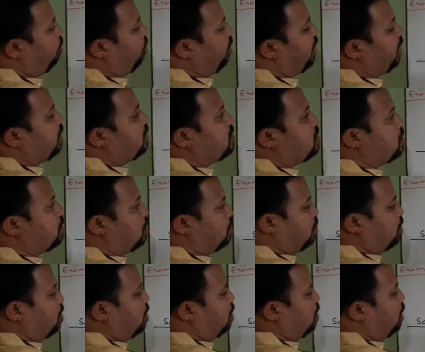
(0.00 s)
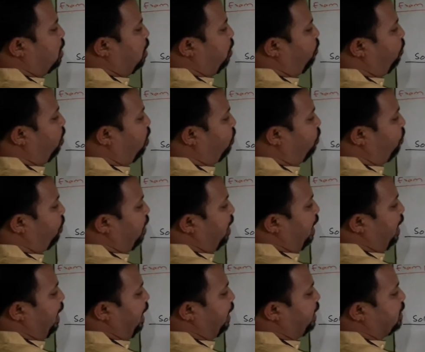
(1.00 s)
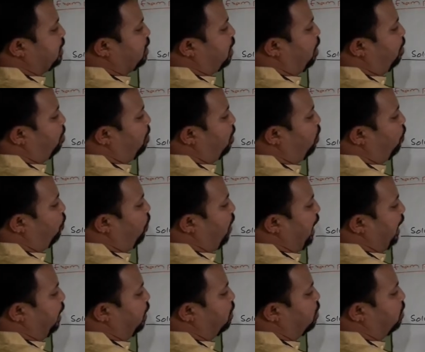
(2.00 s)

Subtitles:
is f of x comma y